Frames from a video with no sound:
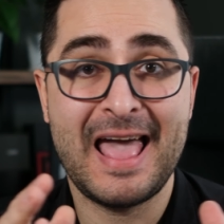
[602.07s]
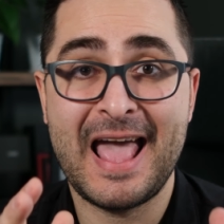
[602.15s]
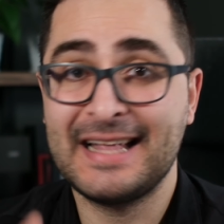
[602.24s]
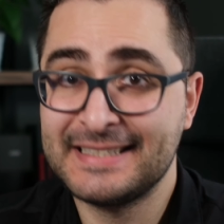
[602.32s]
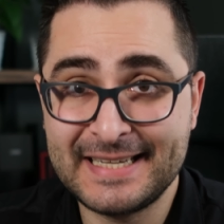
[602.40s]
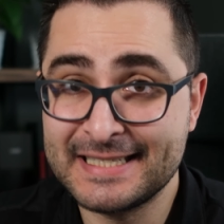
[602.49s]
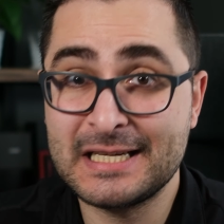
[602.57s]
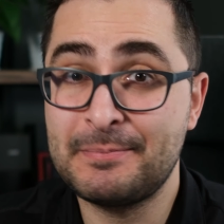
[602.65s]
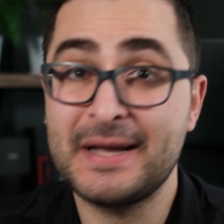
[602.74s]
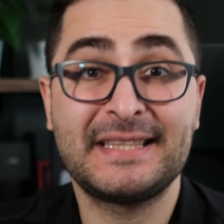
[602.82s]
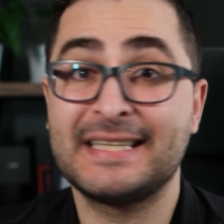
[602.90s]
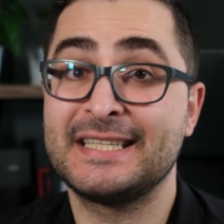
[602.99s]

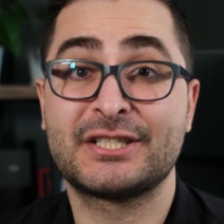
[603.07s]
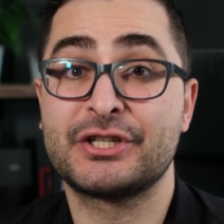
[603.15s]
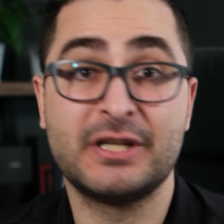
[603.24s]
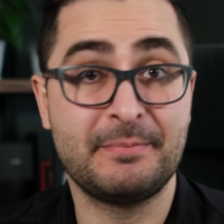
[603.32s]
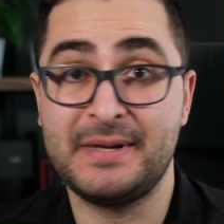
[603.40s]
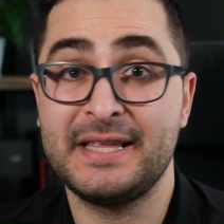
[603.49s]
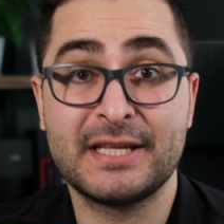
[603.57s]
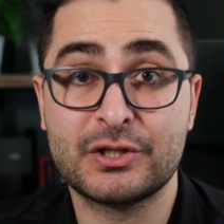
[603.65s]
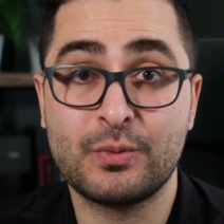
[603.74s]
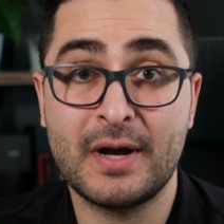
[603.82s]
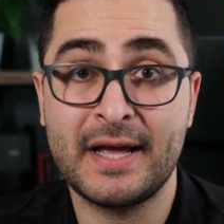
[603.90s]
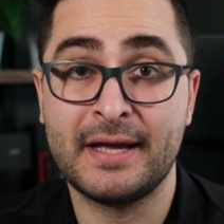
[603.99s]
Anticipate that it's going to be this
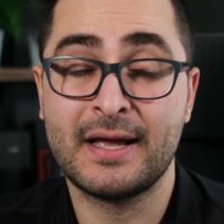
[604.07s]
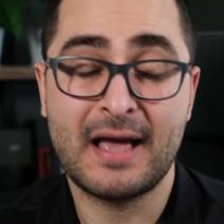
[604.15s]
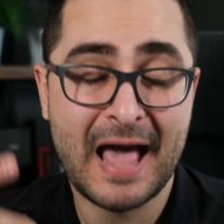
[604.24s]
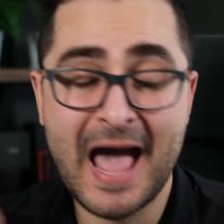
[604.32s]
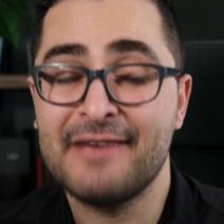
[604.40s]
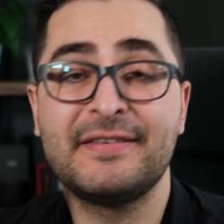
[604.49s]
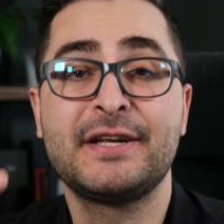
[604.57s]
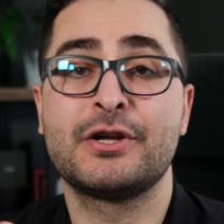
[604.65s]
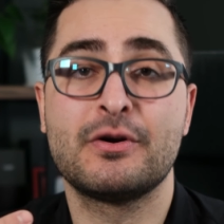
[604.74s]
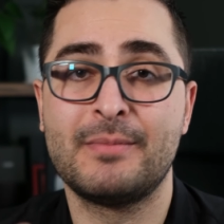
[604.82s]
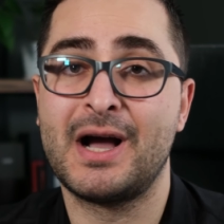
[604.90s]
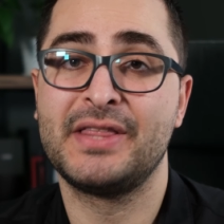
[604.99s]
way, have it in
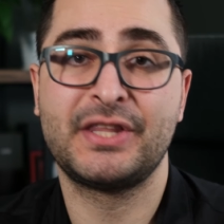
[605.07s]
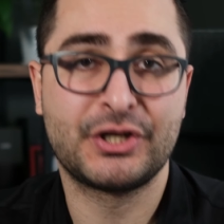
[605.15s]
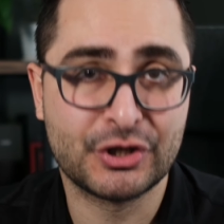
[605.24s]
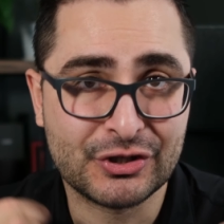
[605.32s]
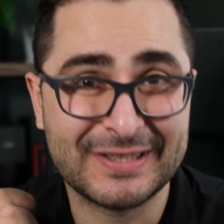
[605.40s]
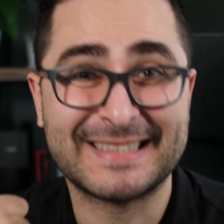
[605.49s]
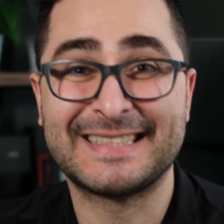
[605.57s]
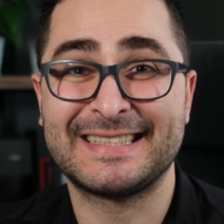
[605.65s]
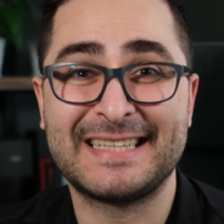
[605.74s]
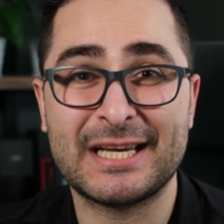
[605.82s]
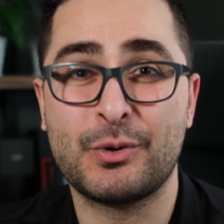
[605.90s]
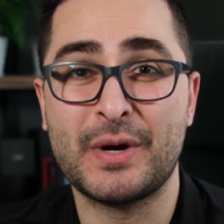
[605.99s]
your mind that you're going to
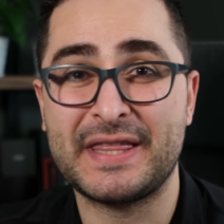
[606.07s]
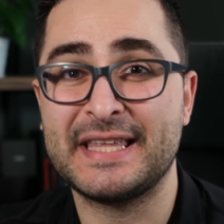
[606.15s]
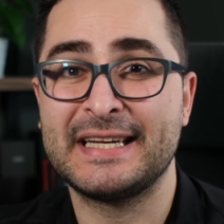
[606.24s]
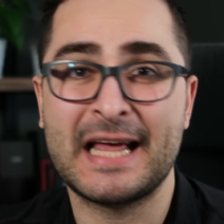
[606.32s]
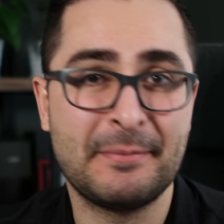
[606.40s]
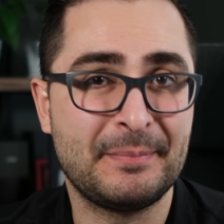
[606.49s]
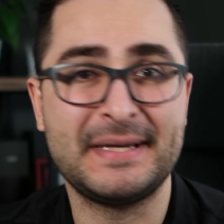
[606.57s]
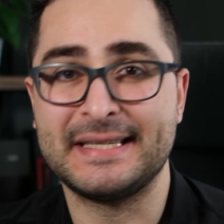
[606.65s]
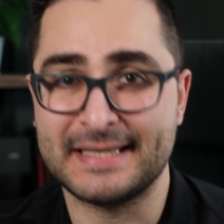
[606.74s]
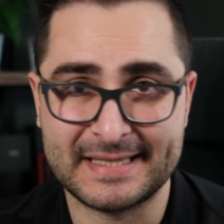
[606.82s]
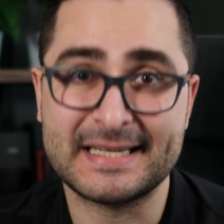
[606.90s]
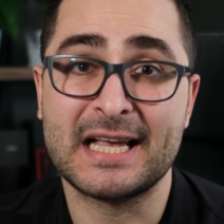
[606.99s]
stick with it and be
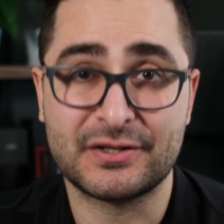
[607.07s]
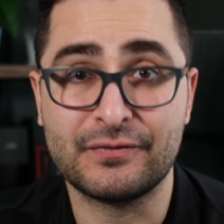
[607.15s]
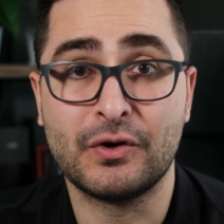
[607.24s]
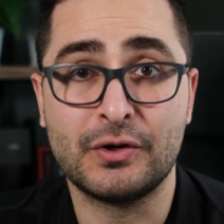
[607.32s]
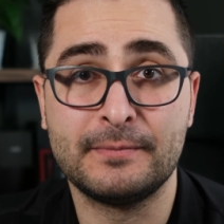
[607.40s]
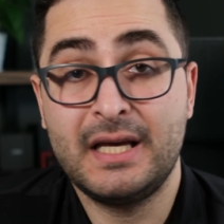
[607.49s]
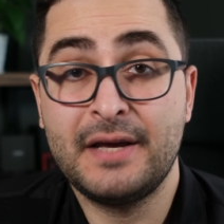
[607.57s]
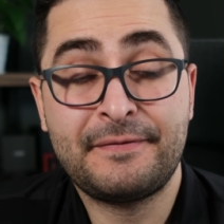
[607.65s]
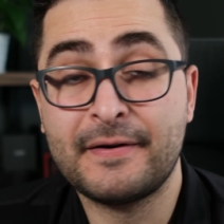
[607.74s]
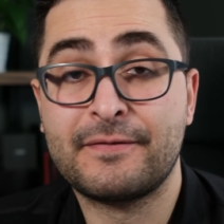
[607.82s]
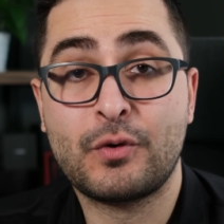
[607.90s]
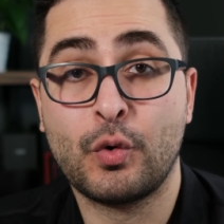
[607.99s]
successful. If,
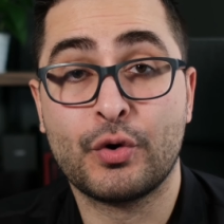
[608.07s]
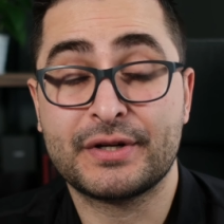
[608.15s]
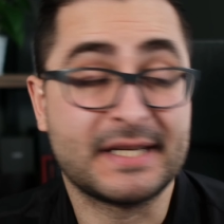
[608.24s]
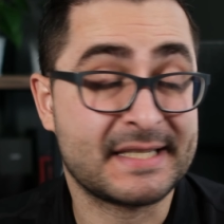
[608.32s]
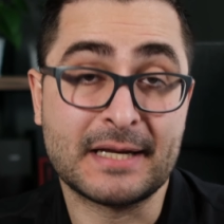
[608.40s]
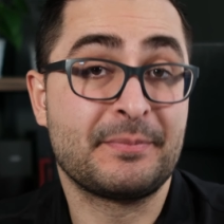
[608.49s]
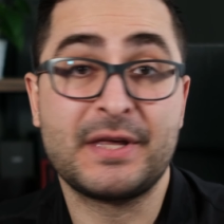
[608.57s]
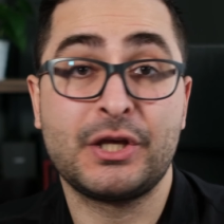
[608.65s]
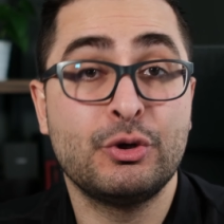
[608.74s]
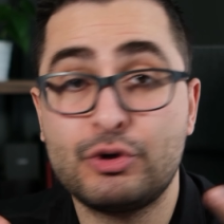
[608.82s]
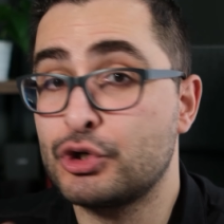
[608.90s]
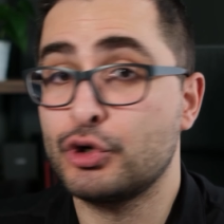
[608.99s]
of course, it's something
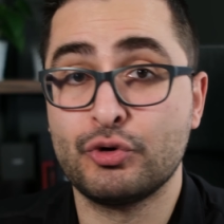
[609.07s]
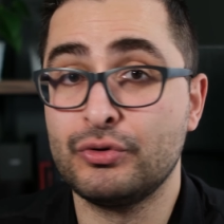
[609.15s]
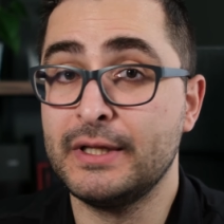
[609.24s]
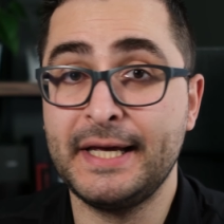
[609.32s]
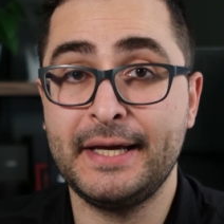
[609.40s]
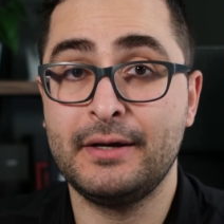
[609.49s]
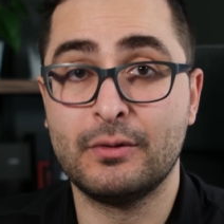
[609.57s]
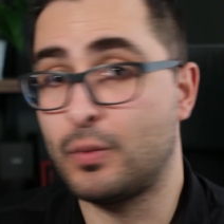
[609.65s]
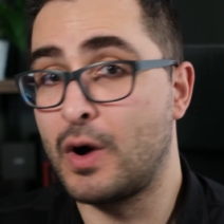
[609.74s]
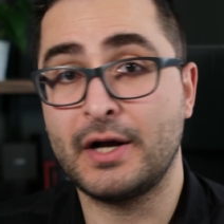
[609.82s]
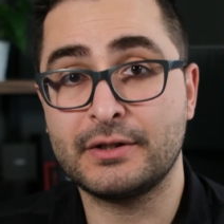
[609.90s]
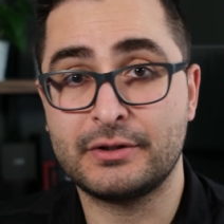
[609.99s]
you truly
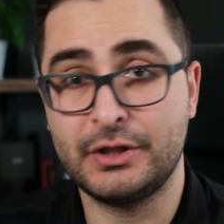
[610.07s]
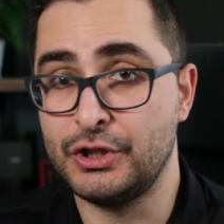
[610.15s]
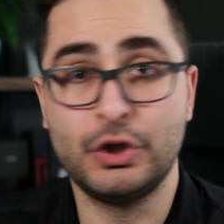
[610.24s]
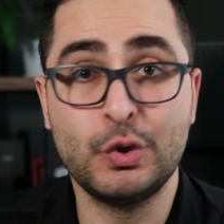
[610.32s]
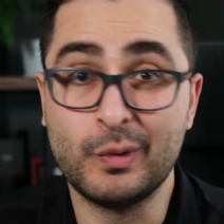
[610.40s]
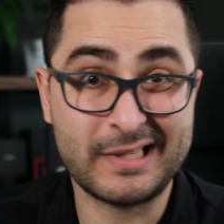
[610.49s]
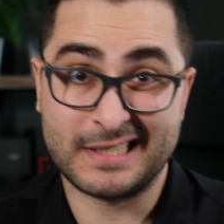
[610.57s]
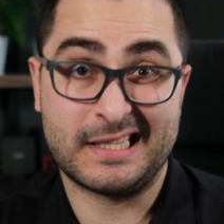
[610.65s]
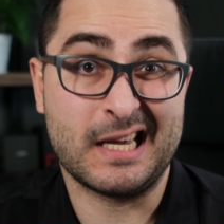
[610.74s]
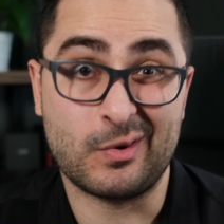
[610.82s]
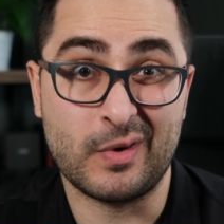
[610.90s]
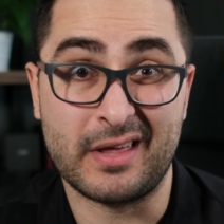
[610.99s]
want to do and
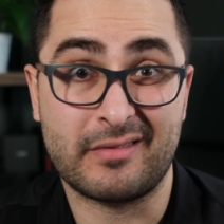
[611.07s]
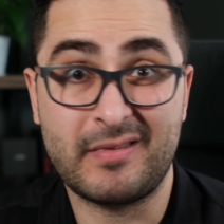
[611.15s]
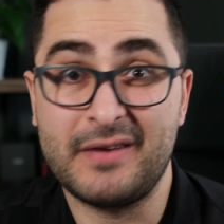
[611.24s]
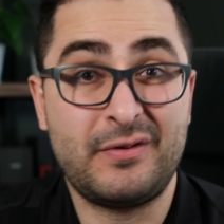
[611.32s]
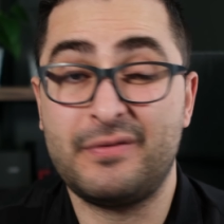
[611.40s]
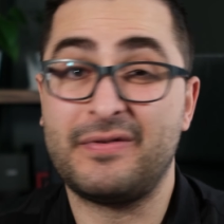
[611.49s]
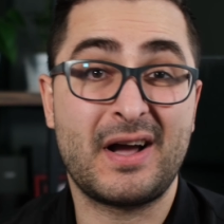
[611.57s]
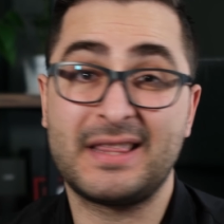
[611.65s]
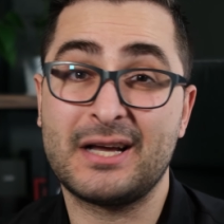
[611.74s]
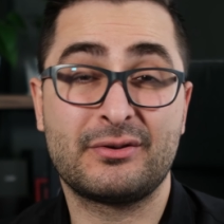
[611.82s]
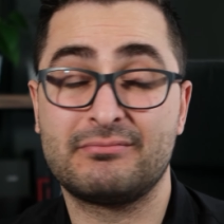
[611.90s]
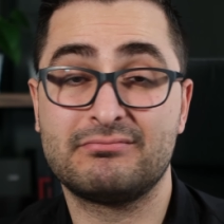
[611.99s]
stick with. If you find
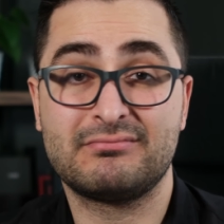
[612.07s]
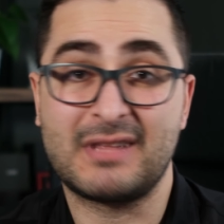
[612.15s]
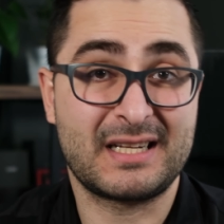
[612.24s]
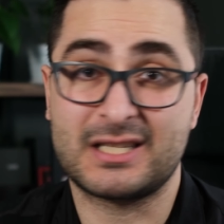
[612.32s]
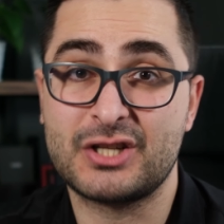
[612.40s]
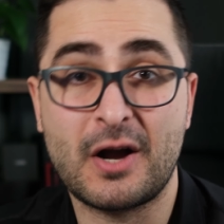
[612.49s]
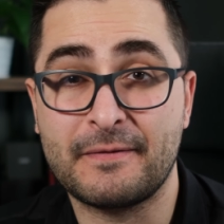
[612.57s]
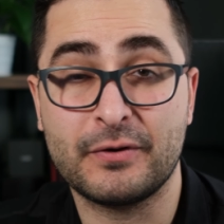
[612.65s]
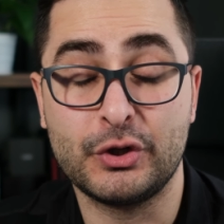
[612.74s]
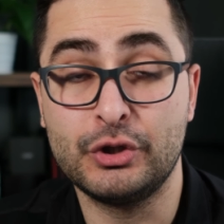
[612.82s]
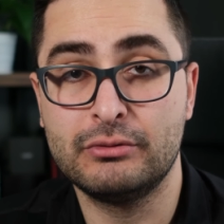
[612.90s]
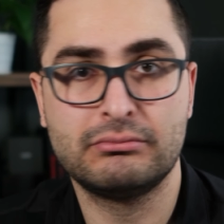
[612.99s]
out that it's not for
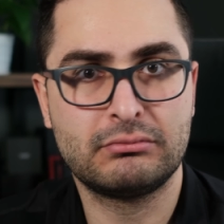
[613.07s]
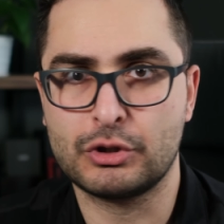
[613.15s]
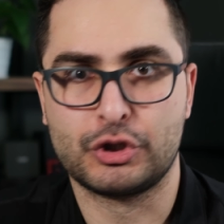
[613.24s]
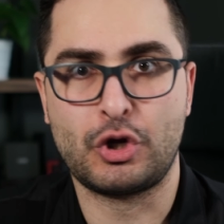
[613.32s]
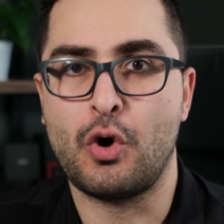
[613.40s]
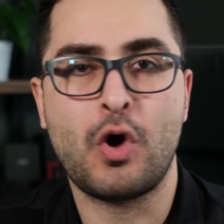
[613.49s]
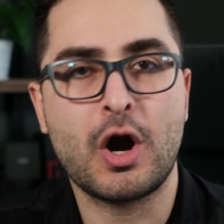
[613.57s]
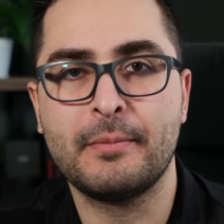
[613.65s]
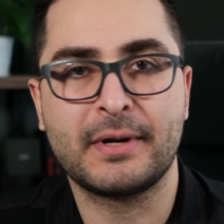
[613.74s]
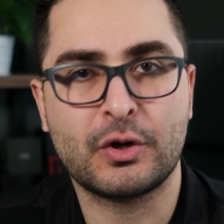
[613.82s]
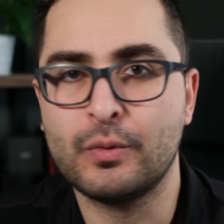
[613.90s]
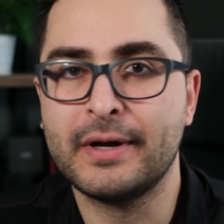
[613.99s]
you, there's no harm
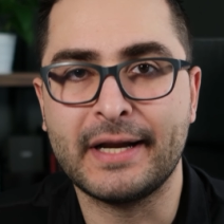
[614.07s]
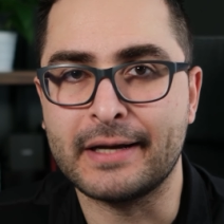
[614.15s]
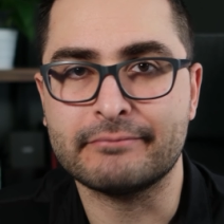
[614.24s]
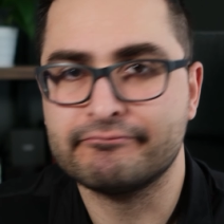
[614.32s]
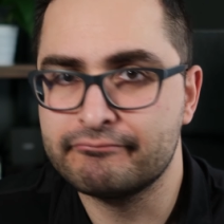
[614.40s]
in quitting.